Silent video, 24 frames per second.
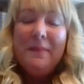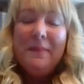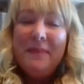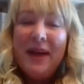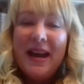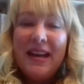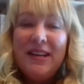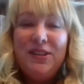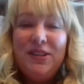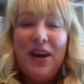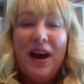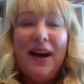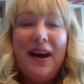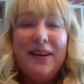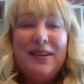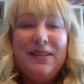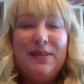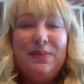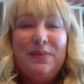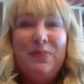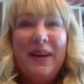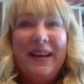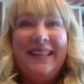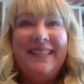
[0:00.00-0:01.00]
My
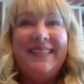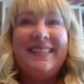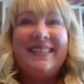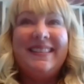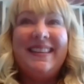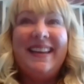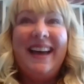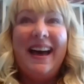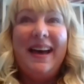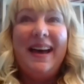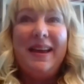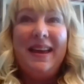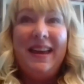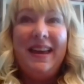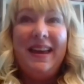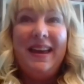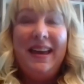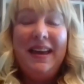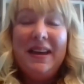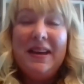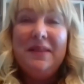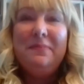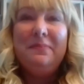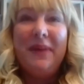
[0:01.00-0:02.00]
dogs once got
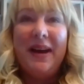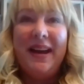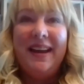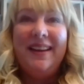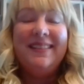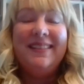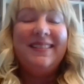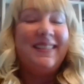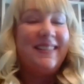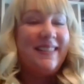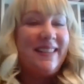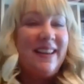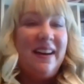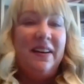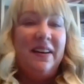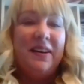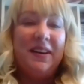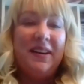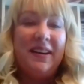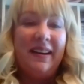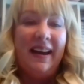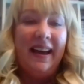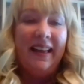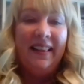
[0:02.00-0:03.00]
hit by a skunk.
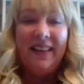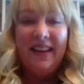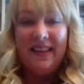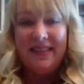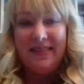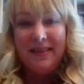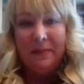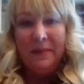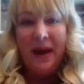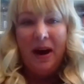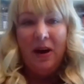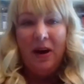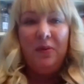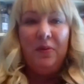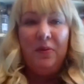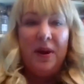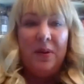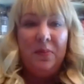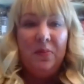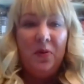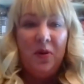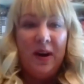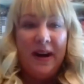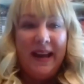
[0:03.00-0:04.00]
I let them out
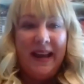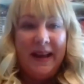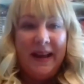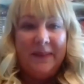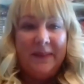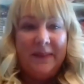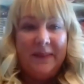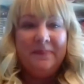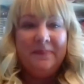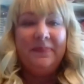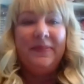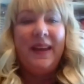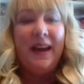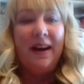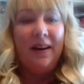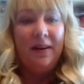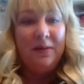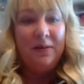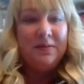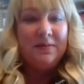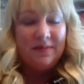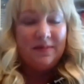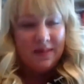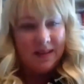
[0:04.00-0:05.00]
one morning
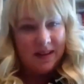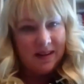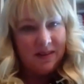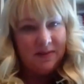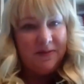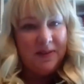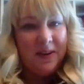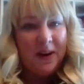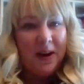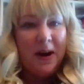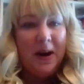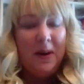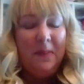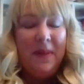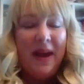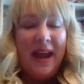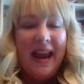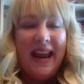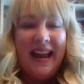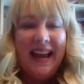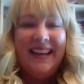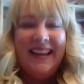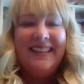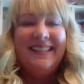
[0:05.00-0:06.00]
out on a farm,
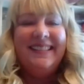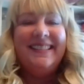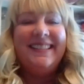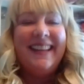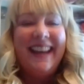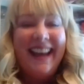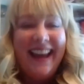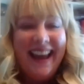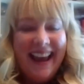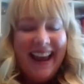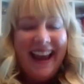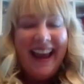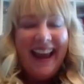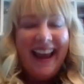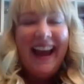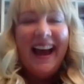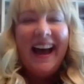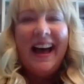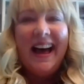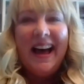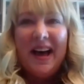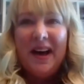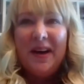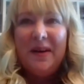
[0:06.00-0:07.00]
and
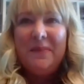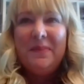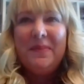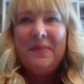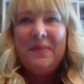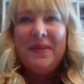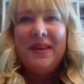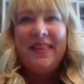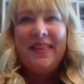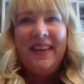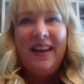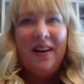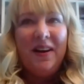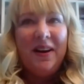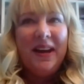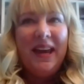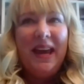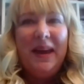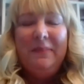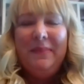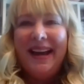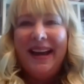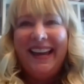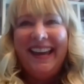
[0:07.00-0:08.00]
They all
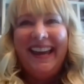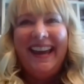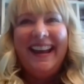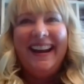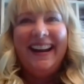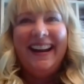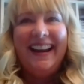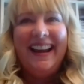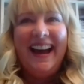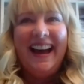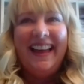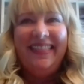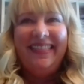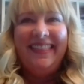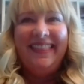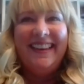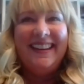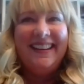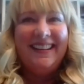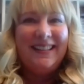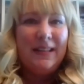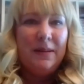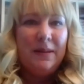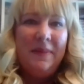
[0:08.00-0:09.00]
came back in and got
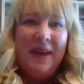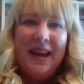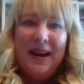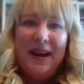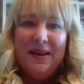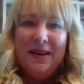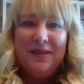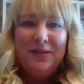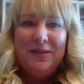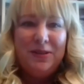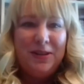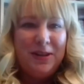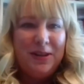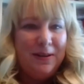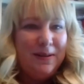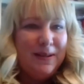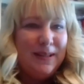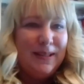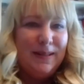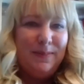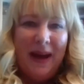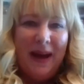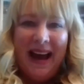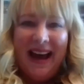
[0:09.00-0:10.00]
the tomato
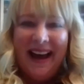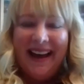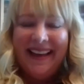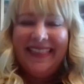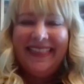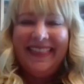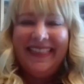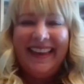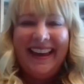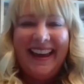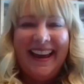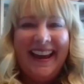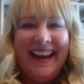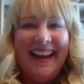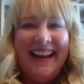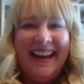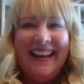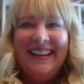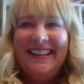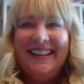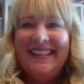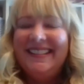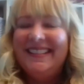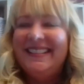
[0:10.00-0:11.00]
juice bath,
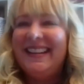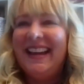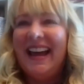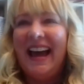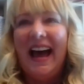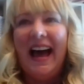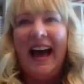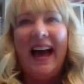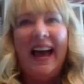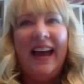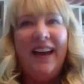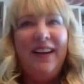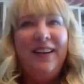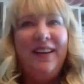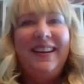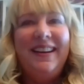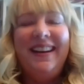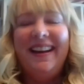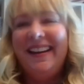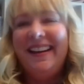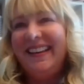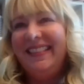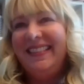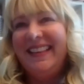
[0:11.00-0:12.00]
and I
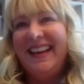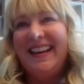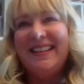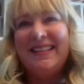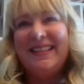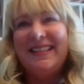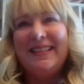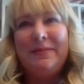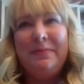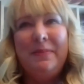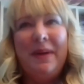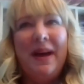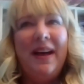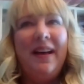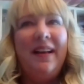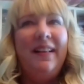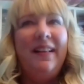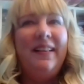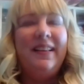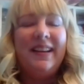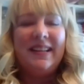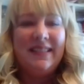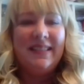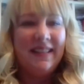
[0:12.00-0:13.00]
not get that
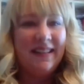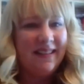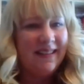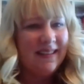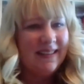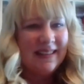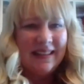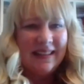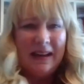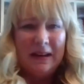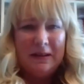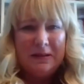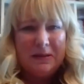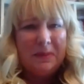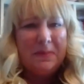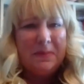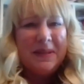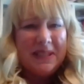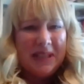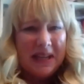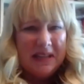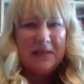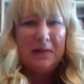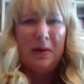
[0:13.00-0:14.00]
smell because it's
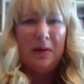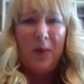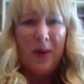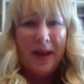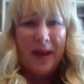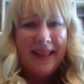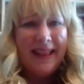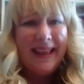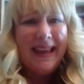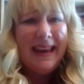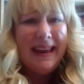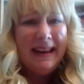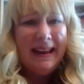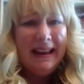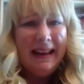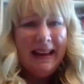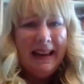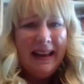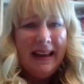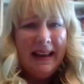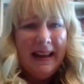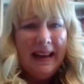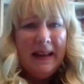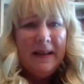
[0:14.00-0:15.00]
almost like it's oily.
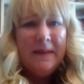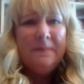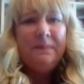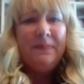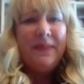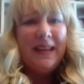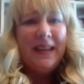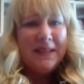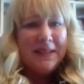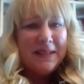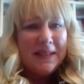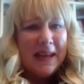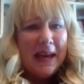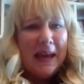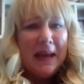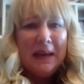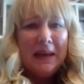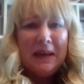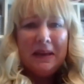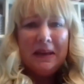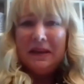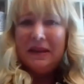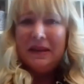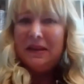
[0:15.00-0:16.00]
It's like
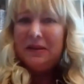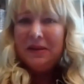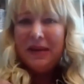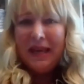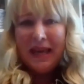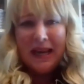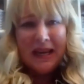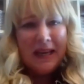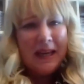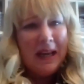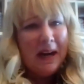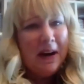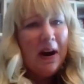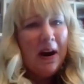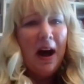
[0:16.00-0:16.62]
you can't get it